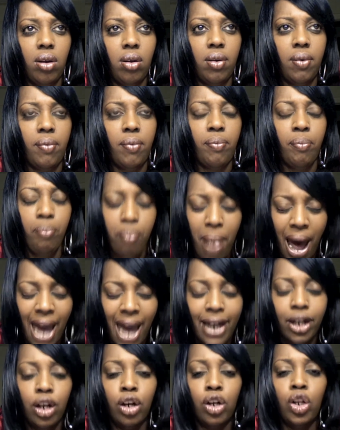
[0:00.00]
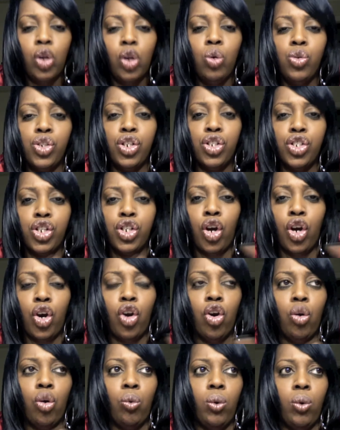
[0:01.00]
My conclusion to
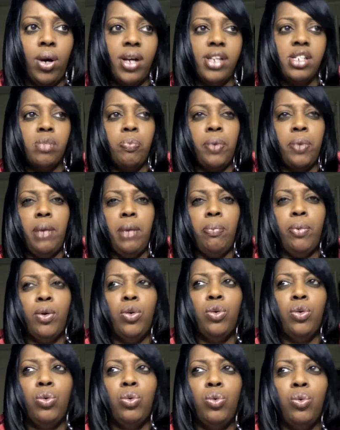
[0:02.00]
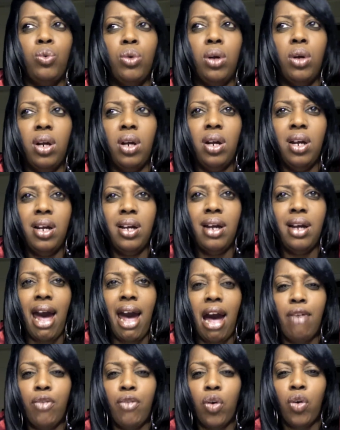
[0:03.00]
her was people who
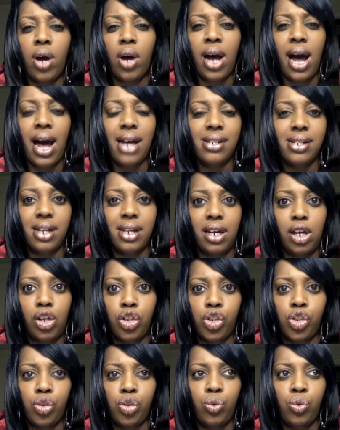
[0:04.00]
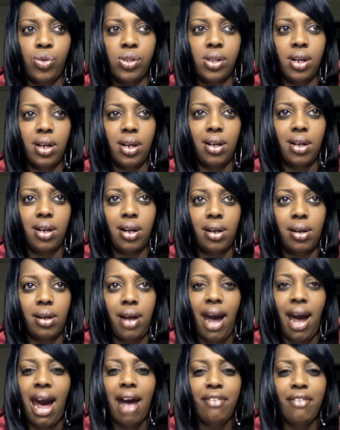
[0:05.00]
have all kinds of issues
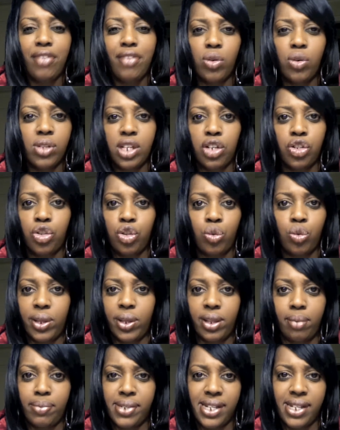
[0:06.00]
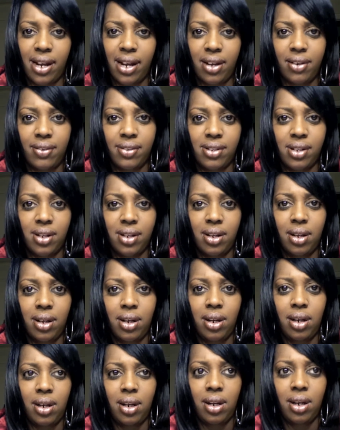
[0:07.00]
have those issues with themselves.
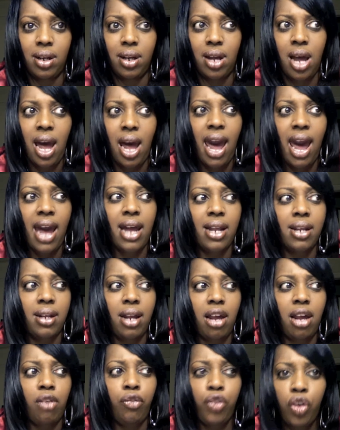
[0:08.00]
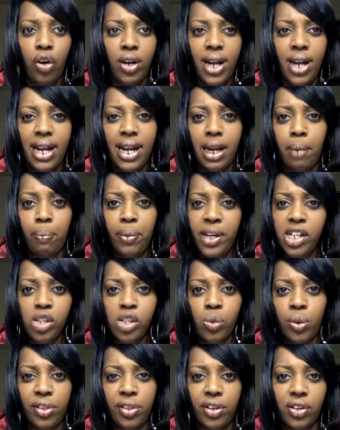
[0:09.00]
And if you're not at peace
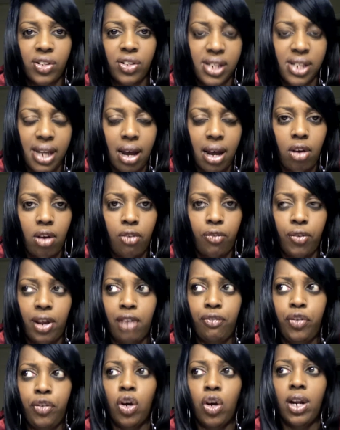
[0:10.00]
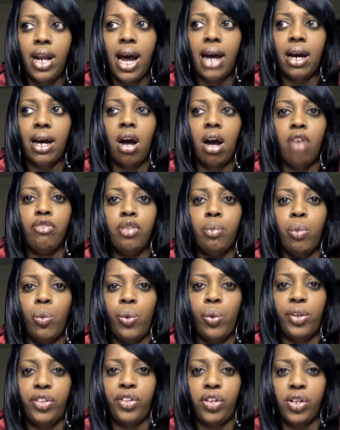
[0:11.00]
with yourself, if you're not comfortable
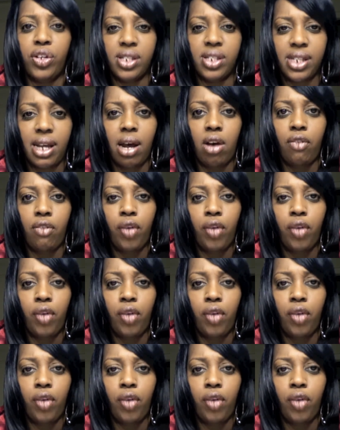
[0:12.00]
with yourself,